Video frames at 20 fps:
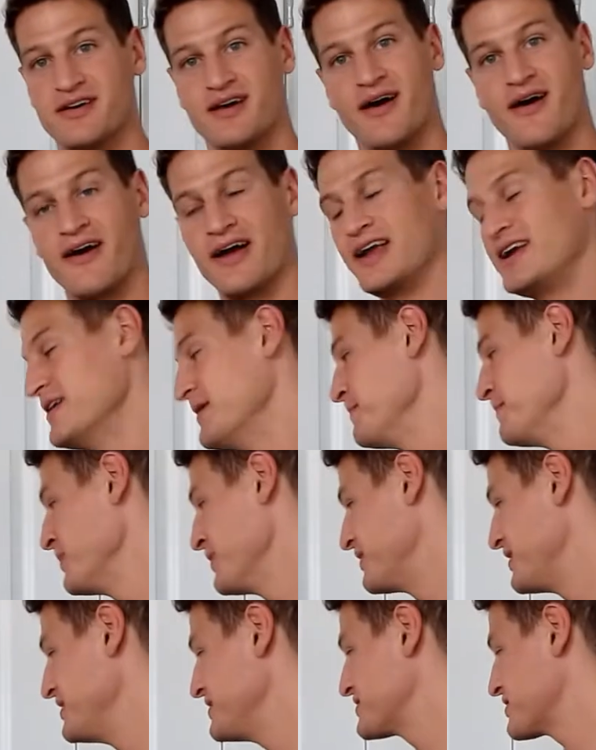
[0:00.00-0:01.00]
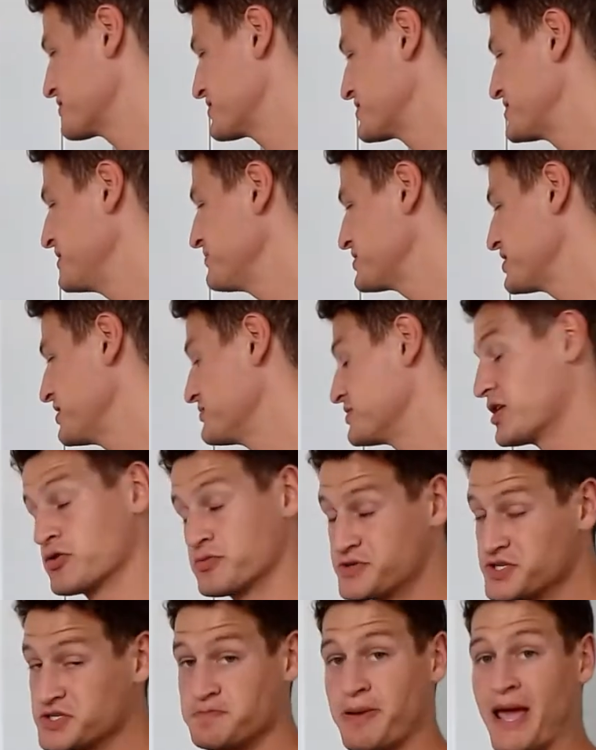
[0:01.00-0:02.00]
All right. These are symptoms, or
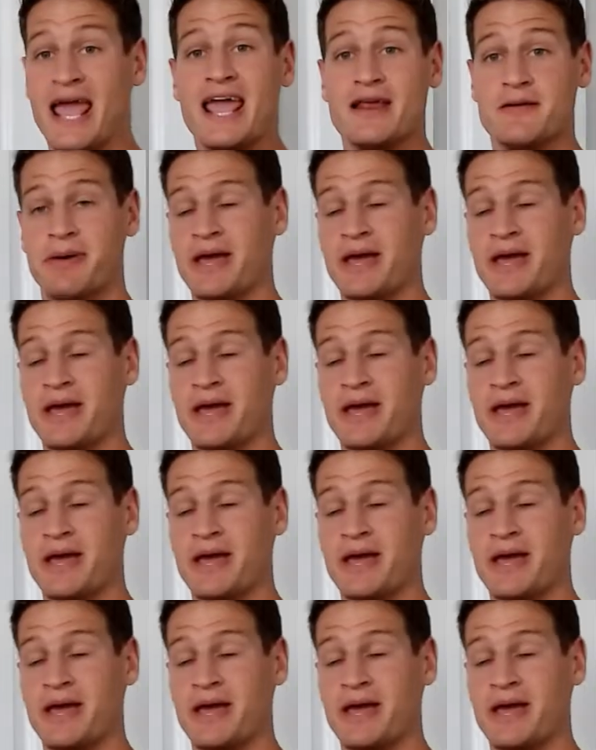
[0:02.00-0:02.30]
just pain.